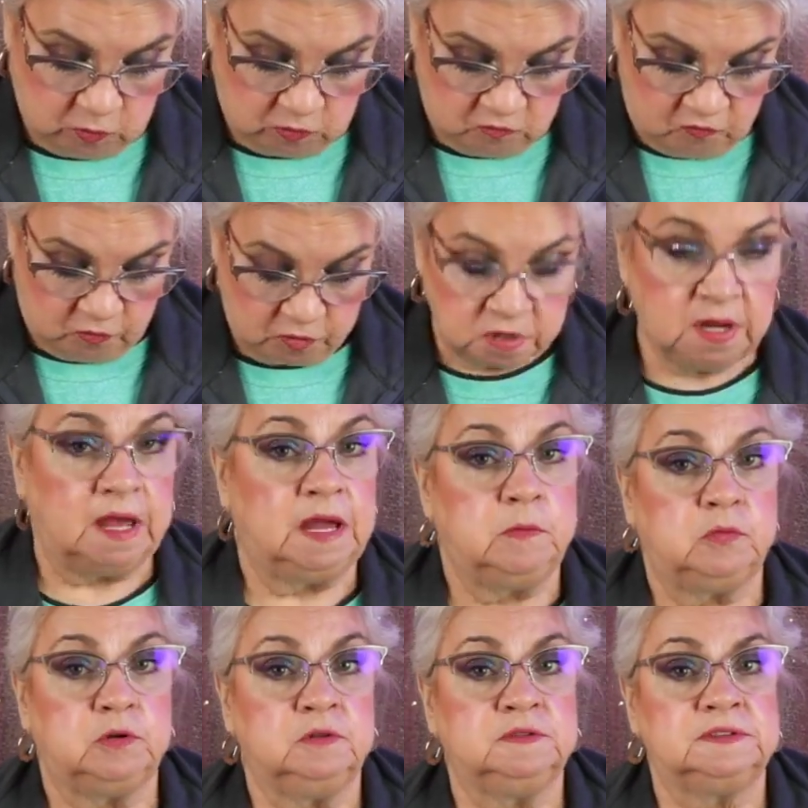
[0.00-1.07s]
looking forward to
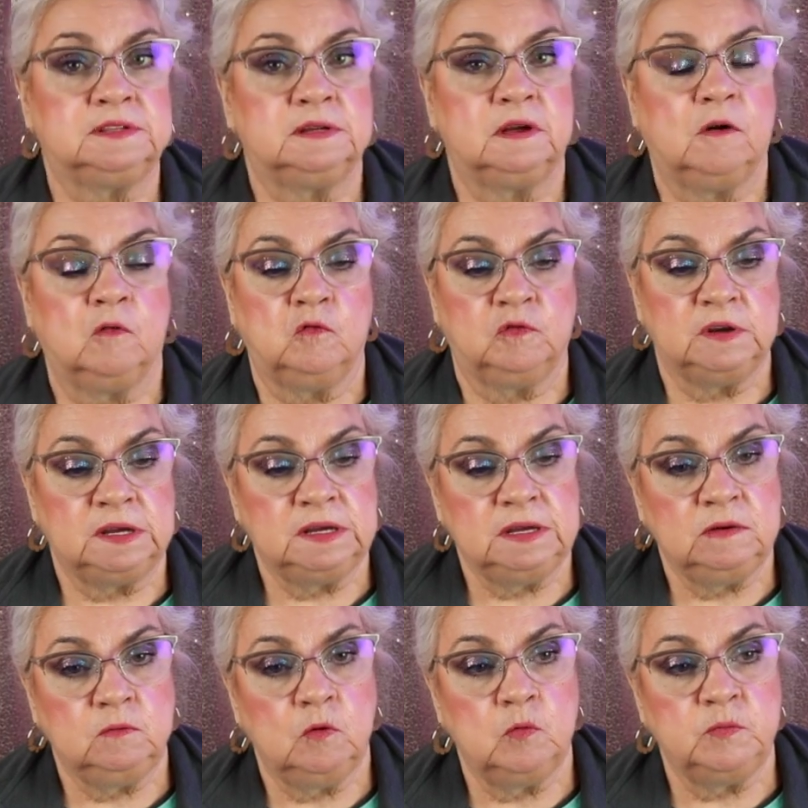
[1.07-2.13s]
April's.
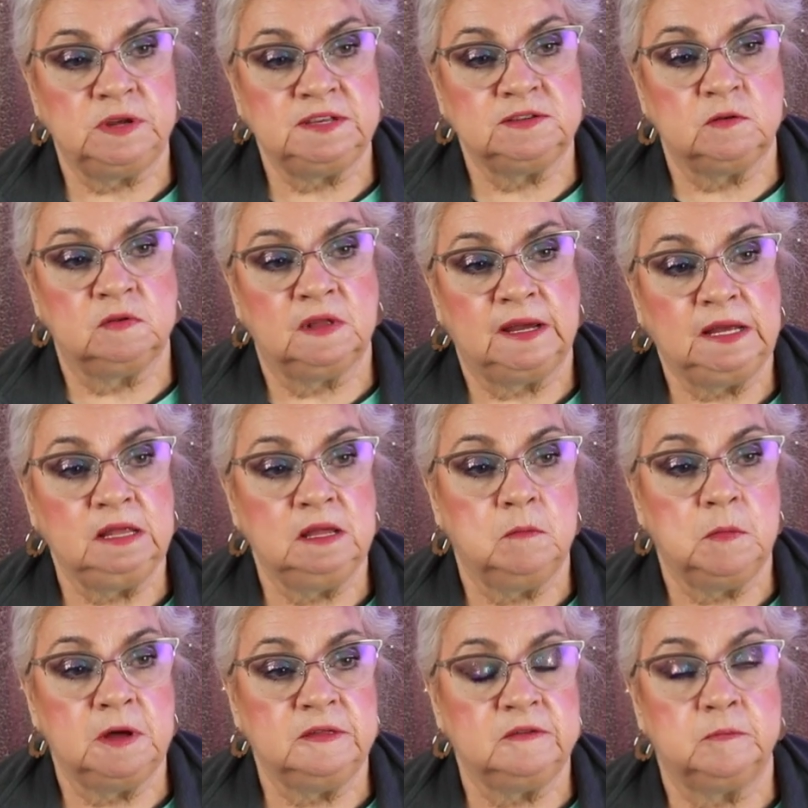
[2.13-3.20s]
Hopefully it won't be so late in the
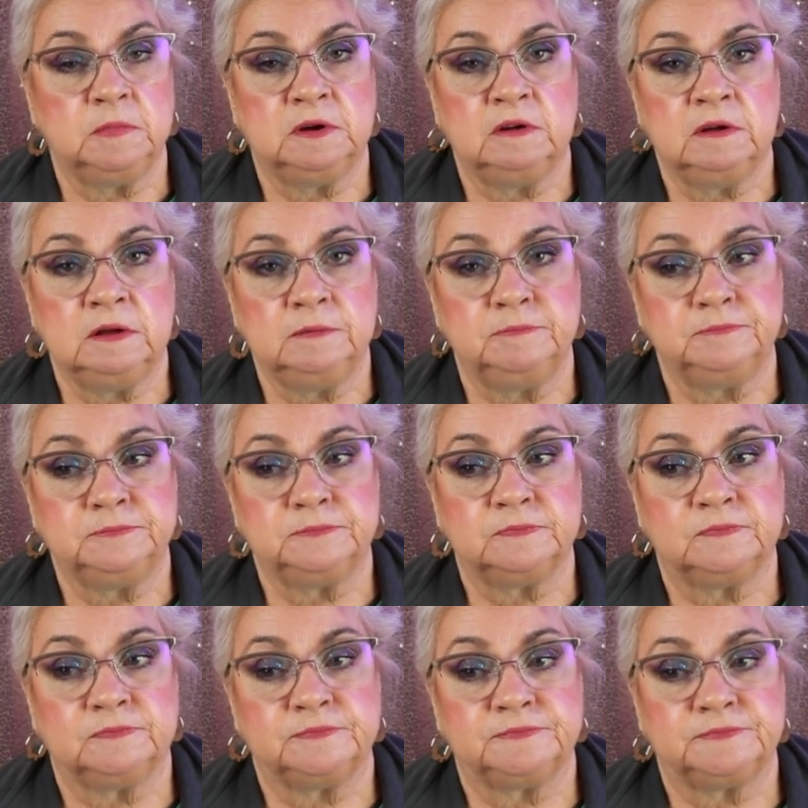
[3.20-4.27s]
month, but
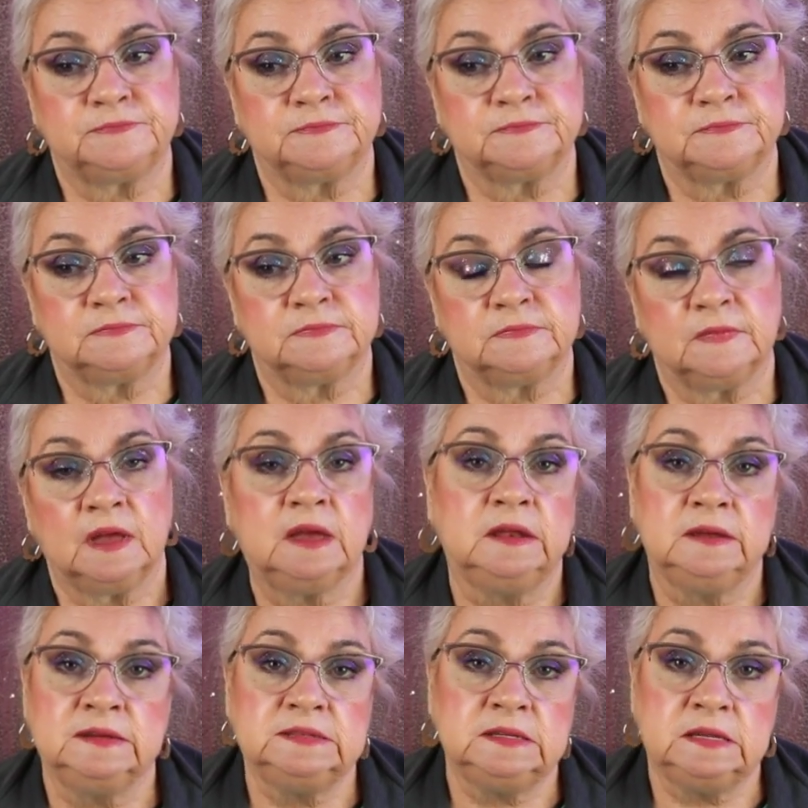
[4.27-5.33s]
it
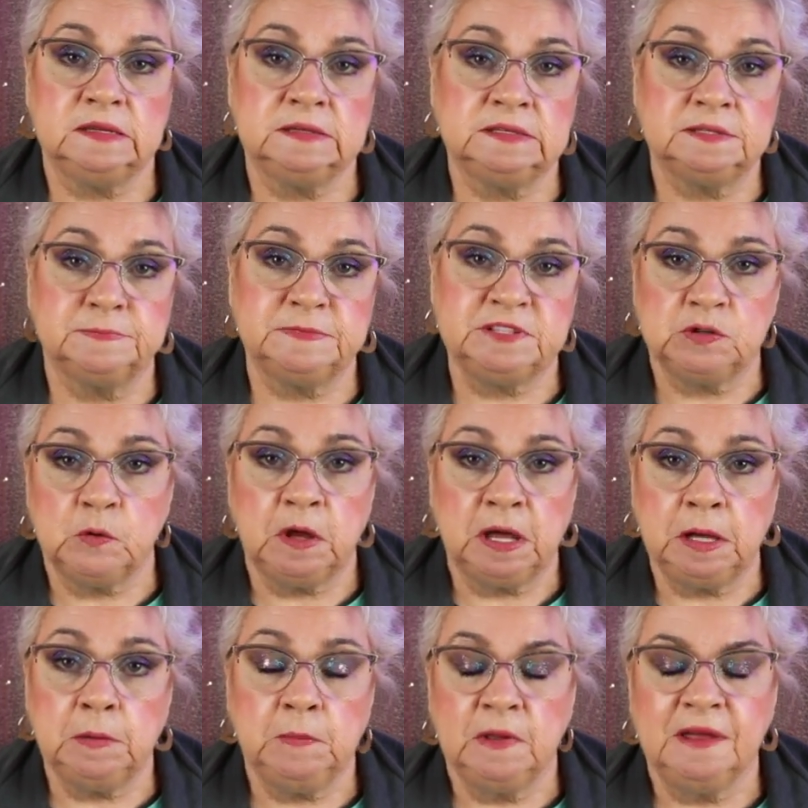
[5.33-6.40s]
is, it is. It's
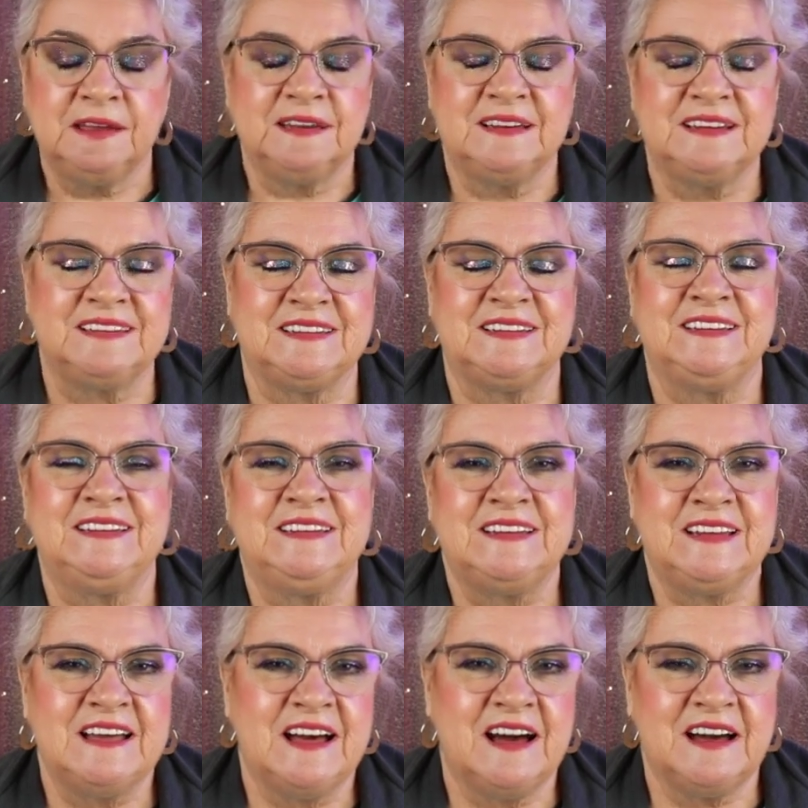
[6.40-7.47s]
okay.
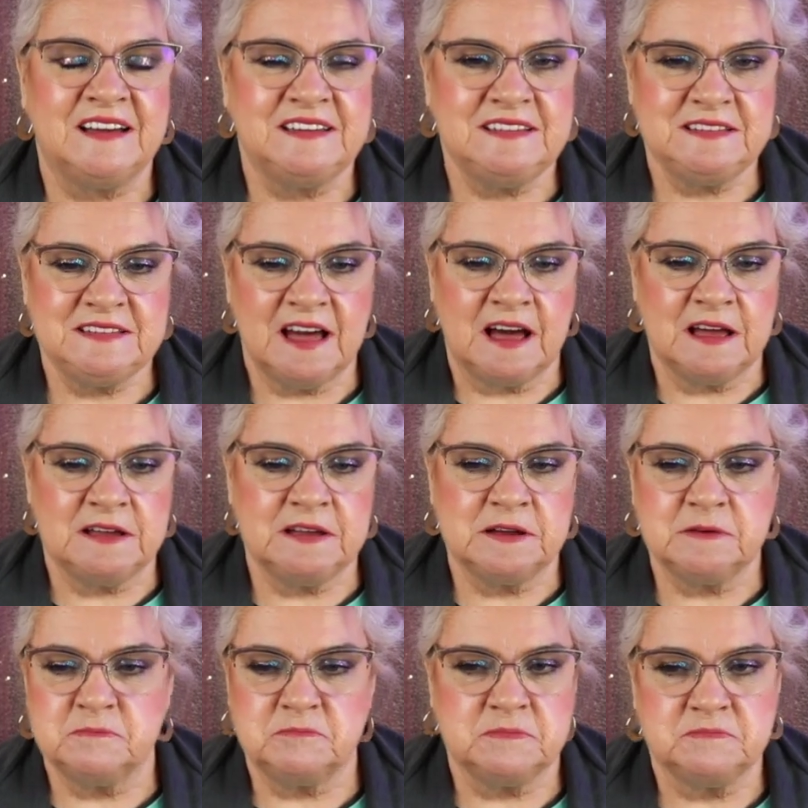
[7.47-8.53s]
I, I,
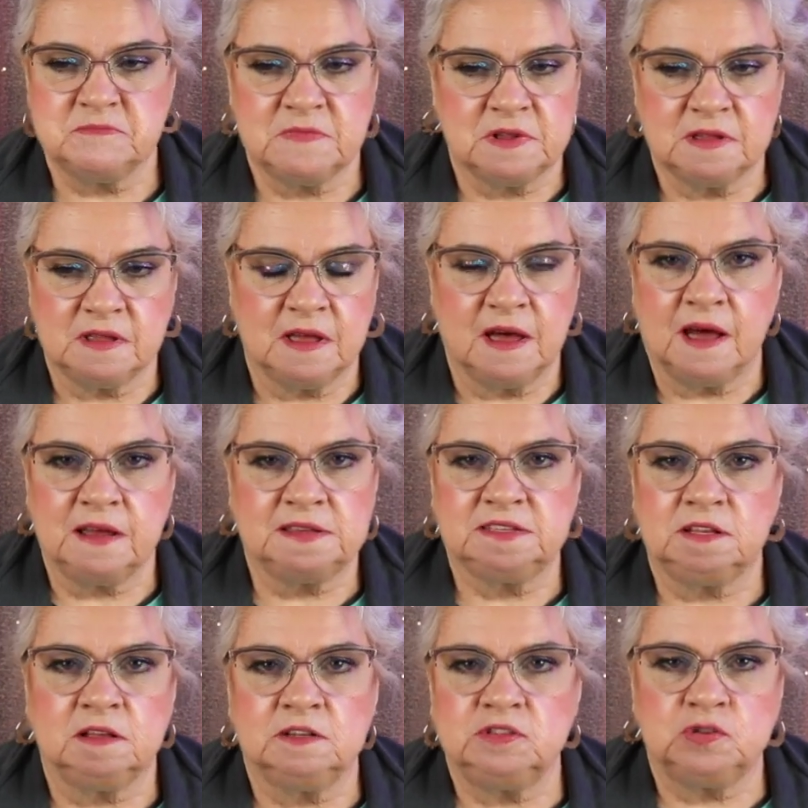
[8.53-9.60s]
um, I
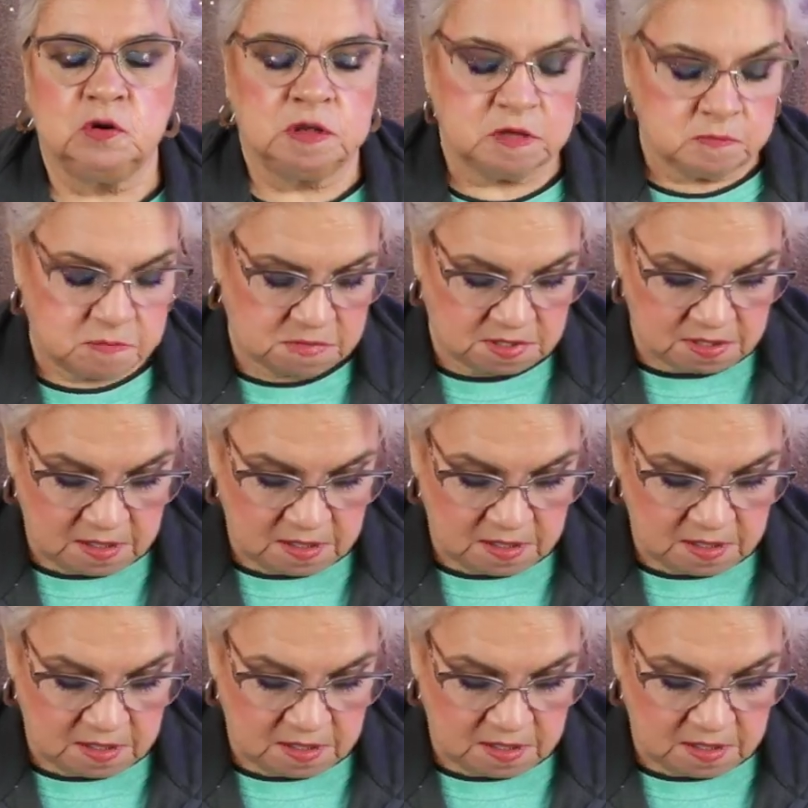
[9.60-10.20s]
still enjoy them.